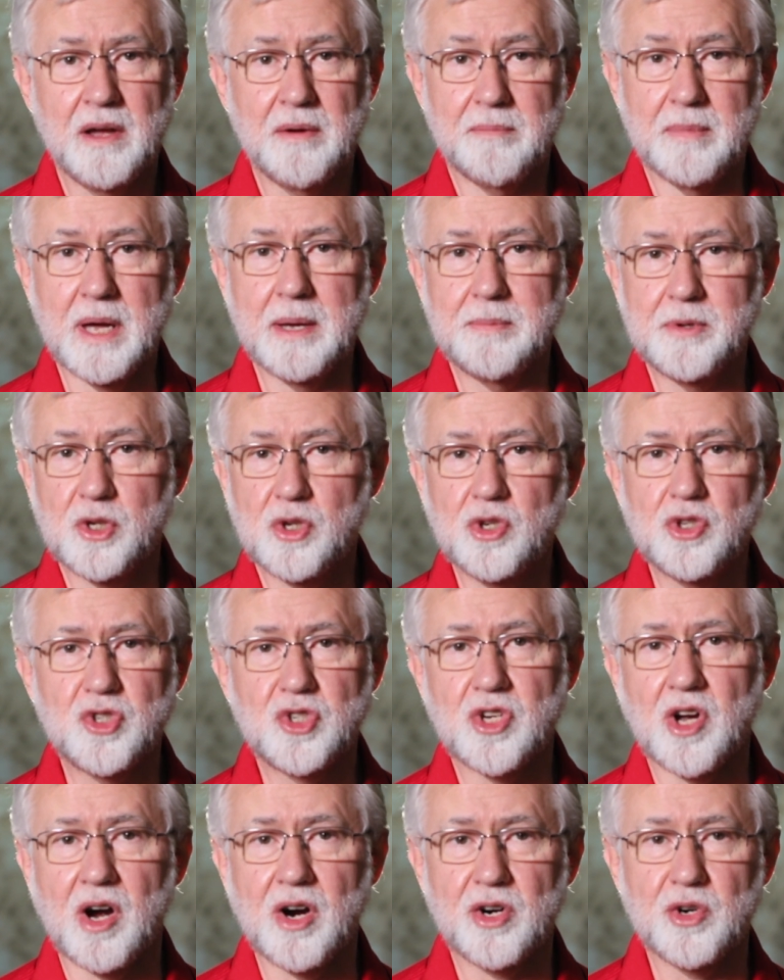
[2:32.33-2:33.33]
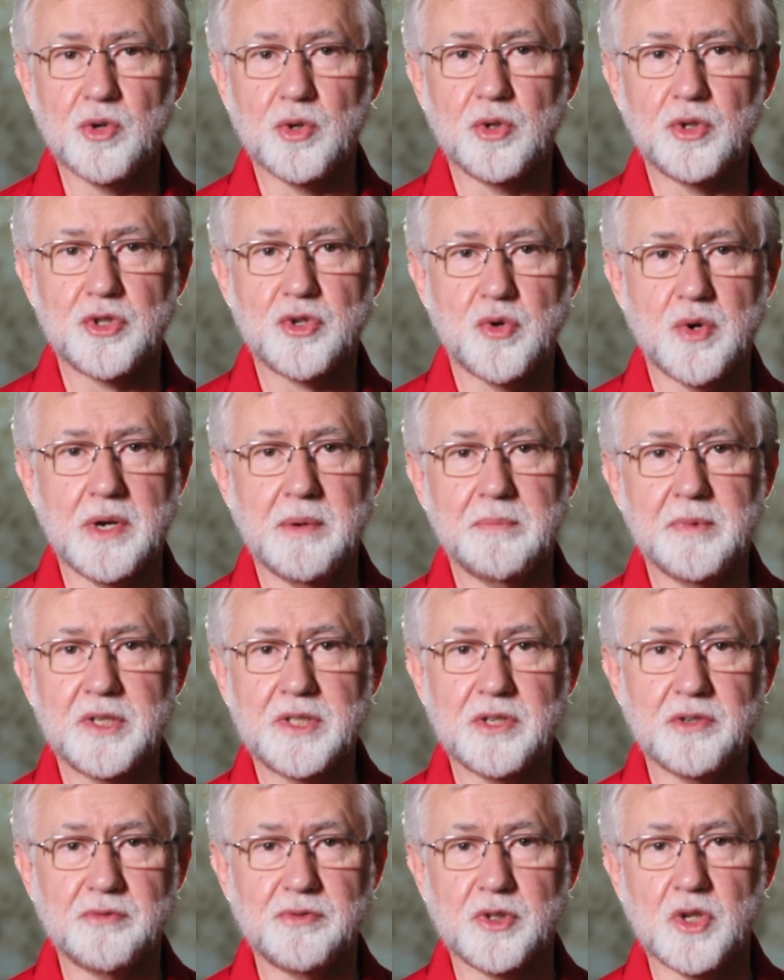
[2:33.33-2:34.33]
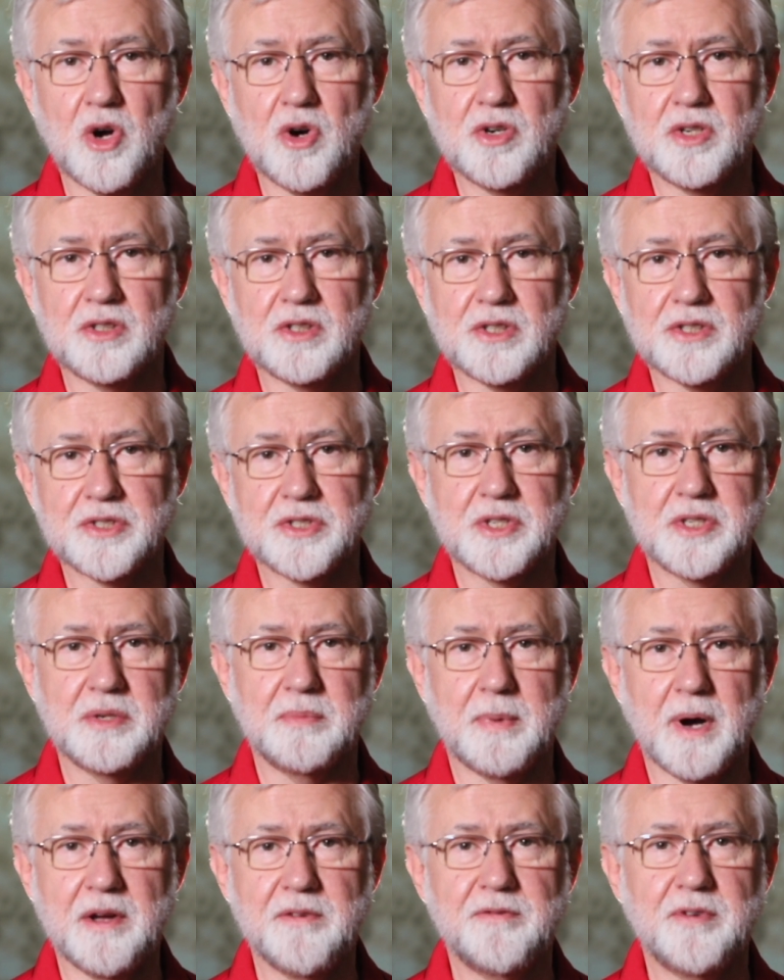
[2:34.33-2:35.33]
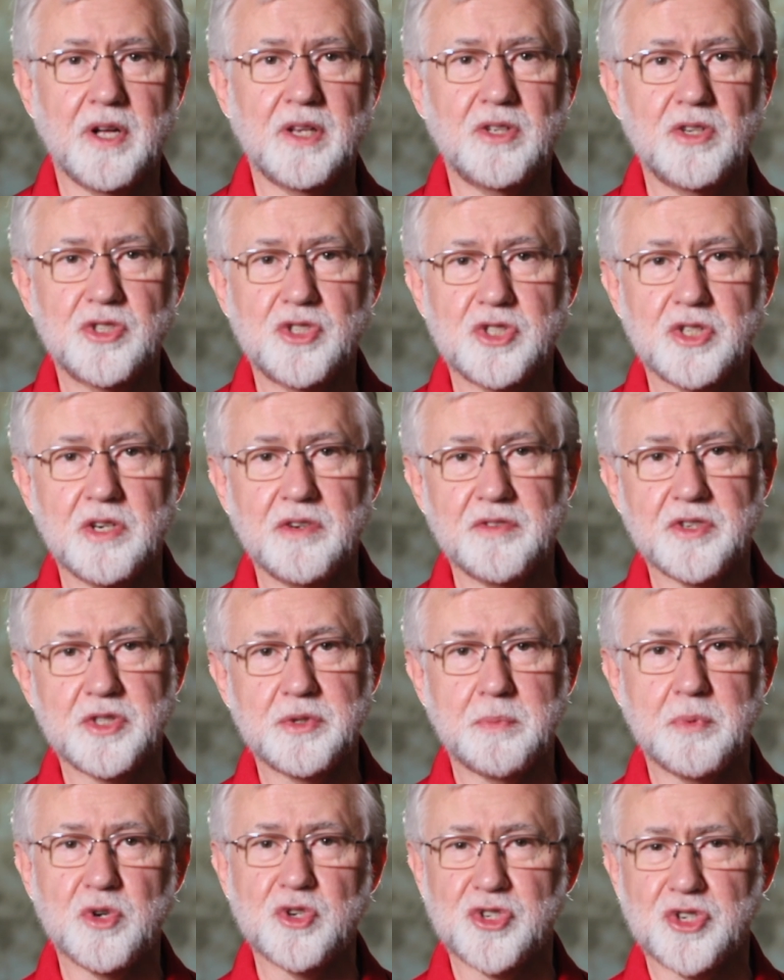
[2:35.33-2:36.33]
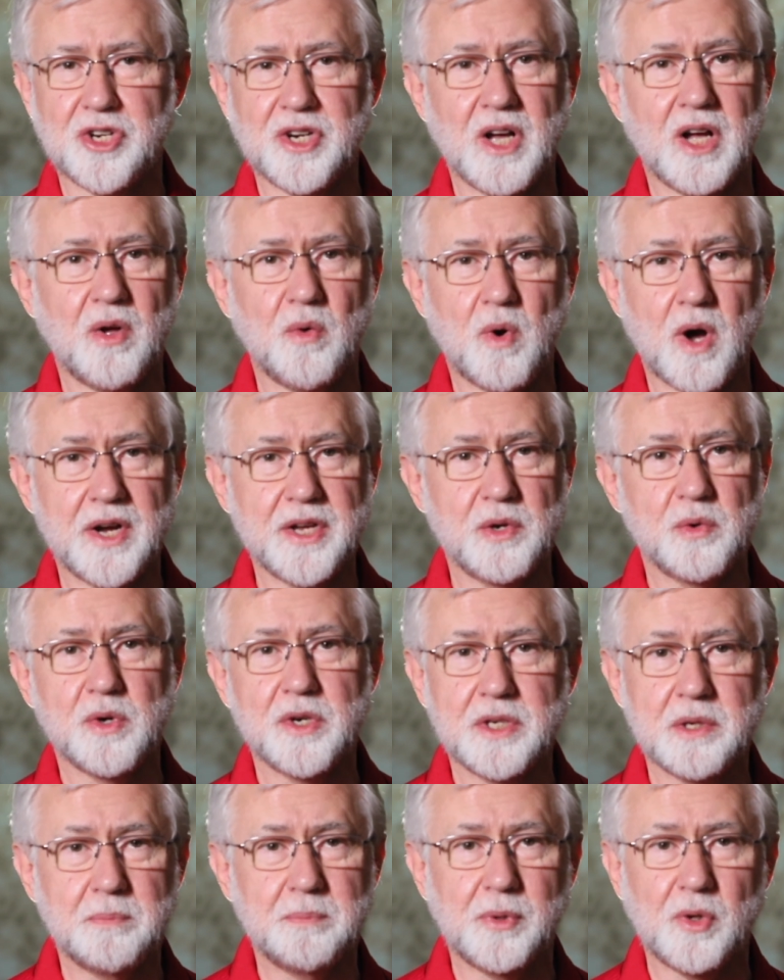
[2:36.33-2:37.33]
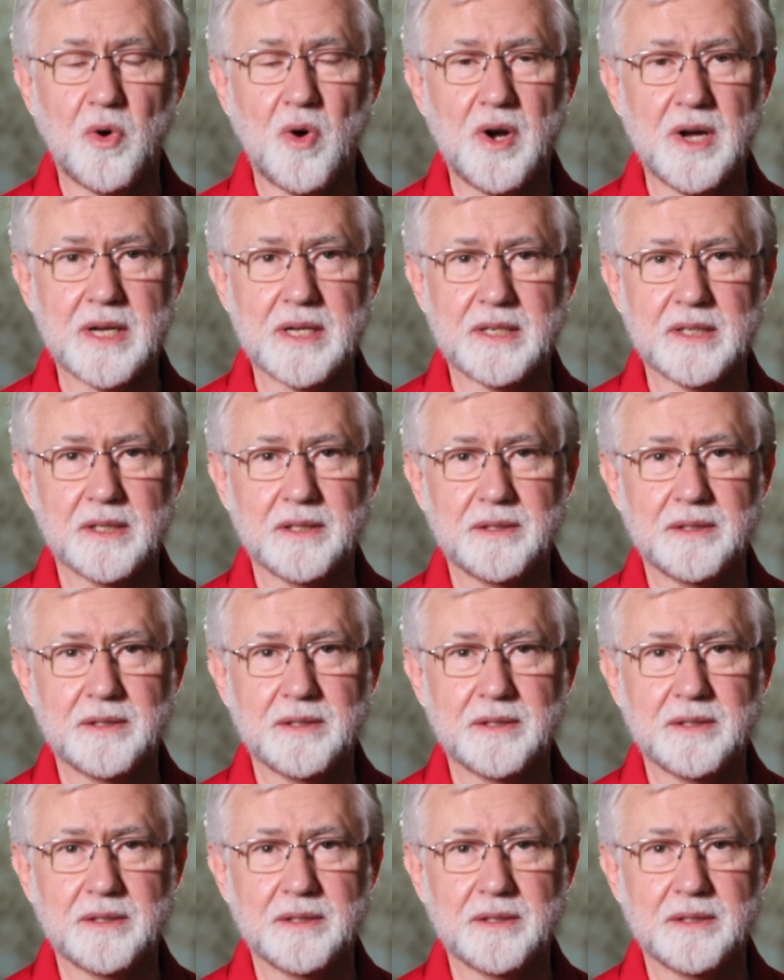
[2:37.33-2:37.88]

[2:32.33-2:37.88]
Maybe you saw cruel treatment of locals by fellow service personnel while you were deployed.